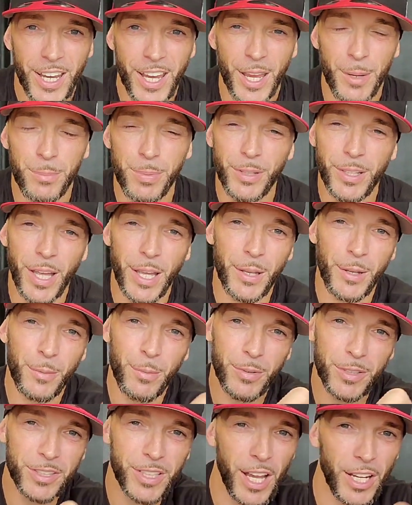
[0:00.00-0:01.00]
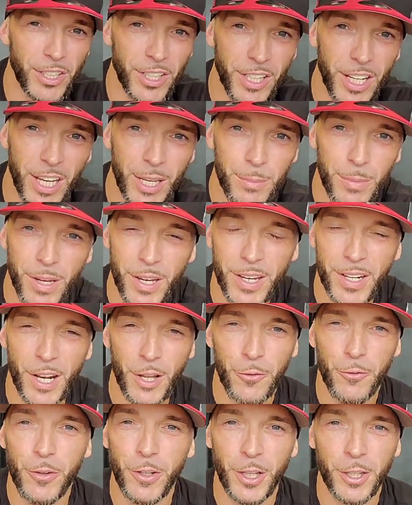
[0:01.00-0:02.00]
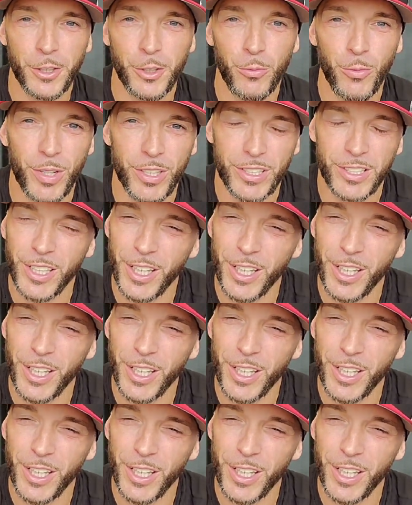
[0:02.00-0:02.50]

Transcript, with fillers: and be like, sign your name here and I'll fill out the rest